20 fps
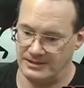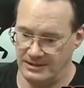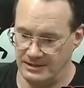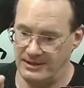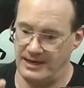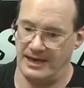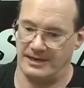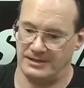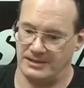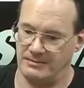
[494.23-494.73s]
and
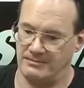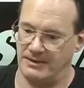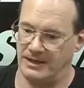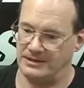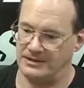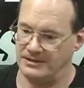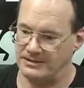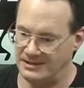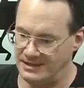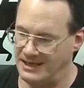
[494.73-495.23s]
you ask him about
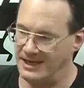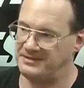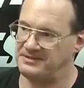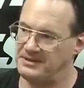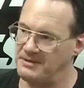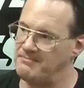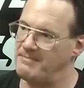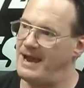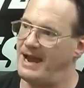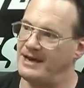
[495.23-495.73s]
this, get
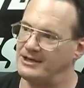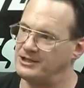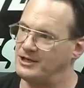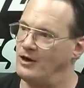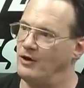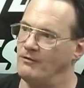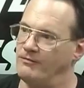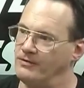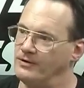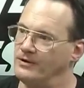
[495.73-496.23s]
the match
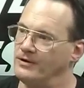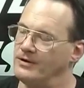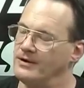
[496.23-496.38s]
over.